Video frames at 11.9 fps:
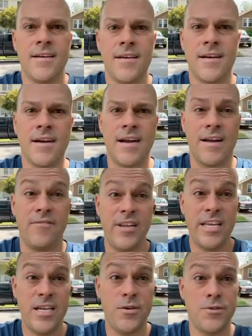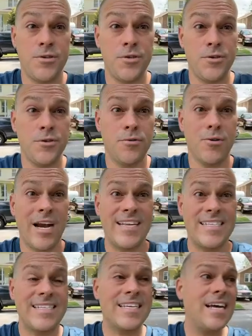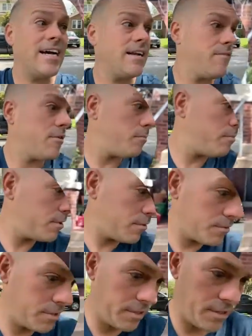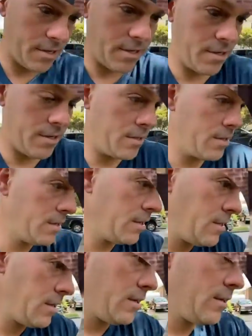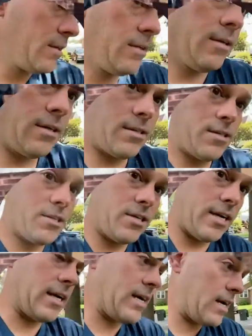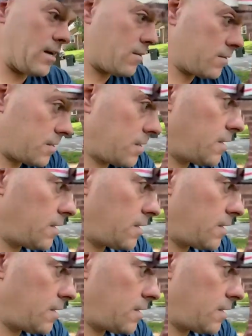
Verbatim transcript: All right, video two, right side of the building. Let's check out.